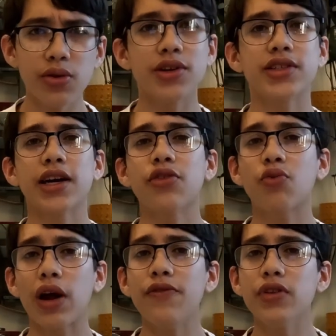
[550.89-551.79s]
US had the
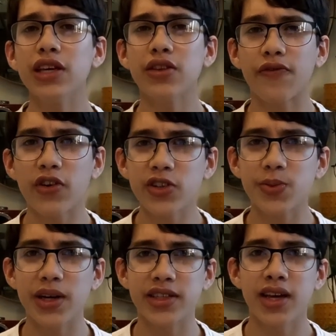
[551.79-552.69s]
rivalry in the
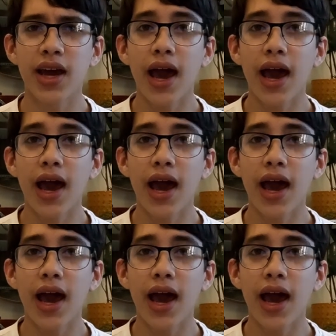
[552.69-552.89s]
first place.